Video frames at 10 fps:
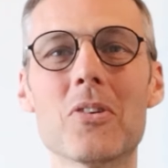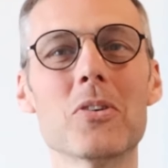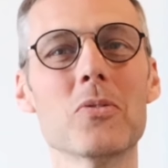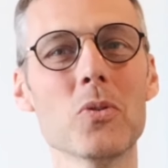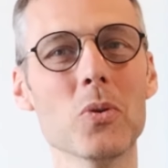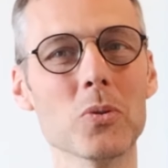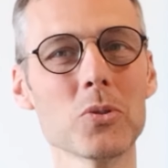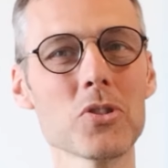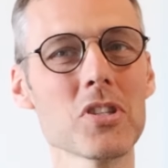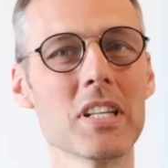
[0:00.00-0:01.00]
or
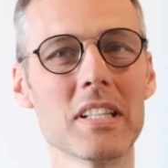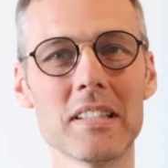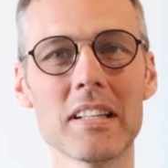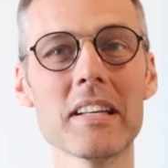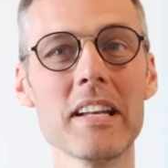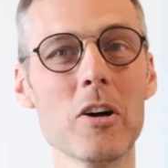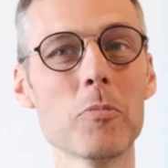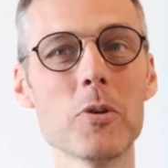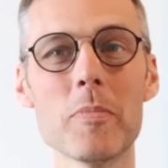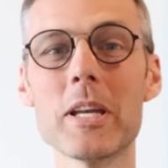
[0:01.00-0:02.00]
rules that can
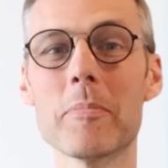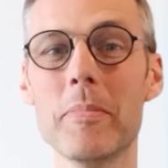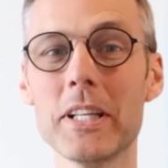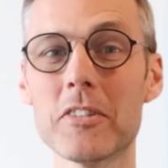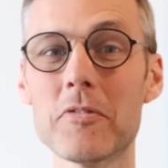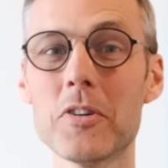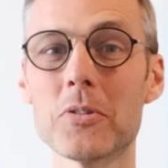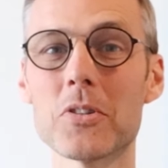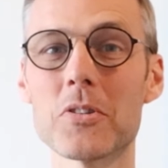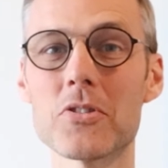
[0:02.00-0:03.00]
help you make better
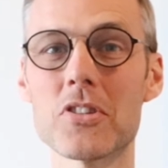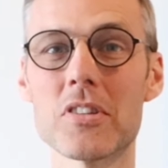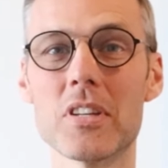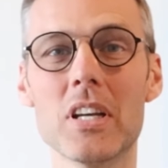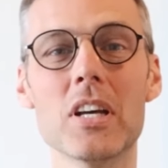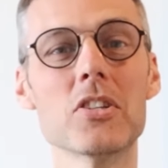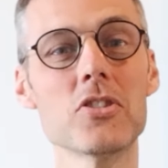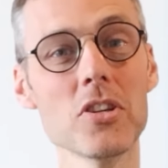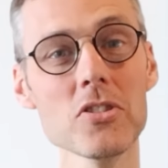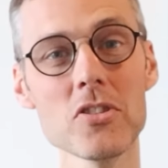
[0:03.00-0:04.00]
photos,
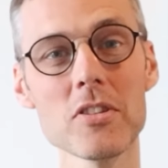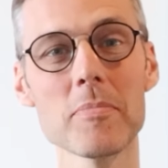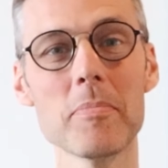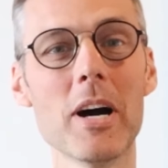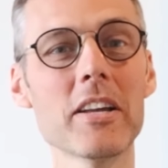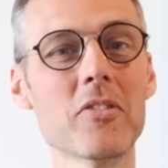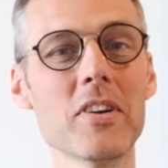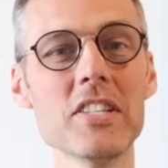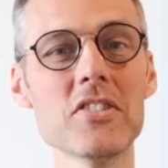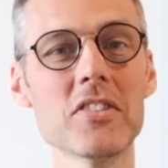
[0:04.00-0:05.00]
just by
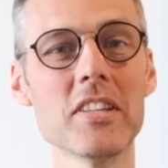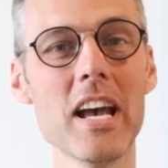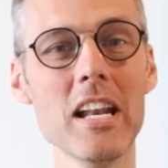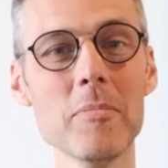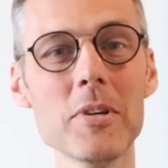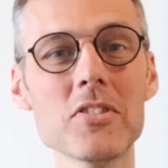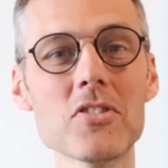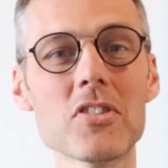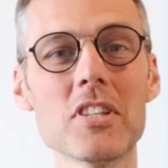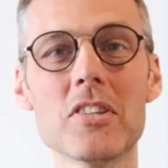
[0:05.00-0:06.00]
arranging the
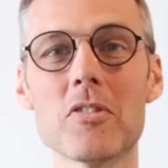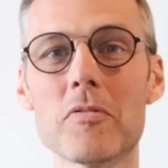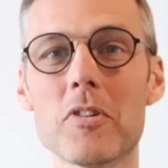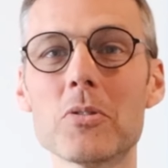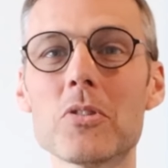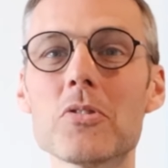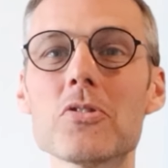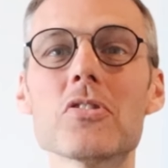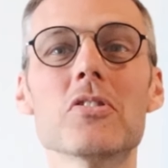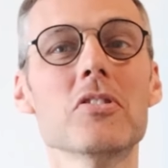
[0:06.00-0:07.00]
elements in your
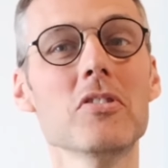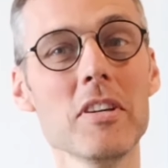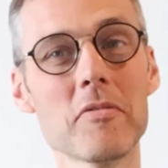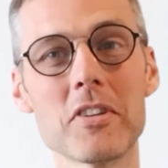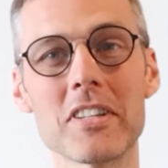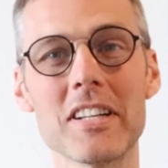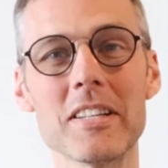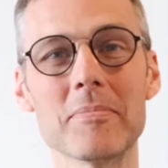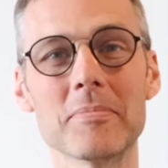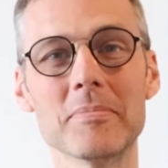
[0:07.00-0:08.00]
photos
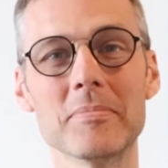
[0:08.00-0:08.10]
differently.